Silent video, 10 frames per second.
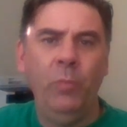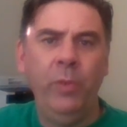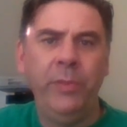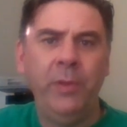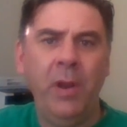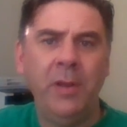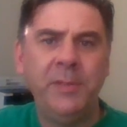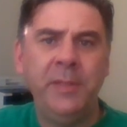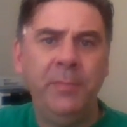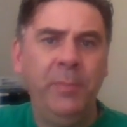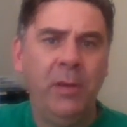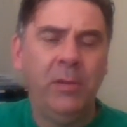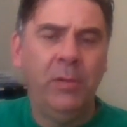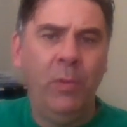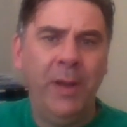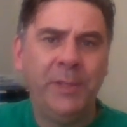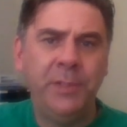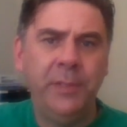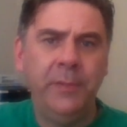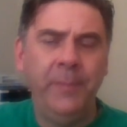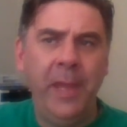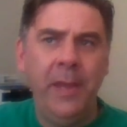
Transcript: With regards to the miracle question,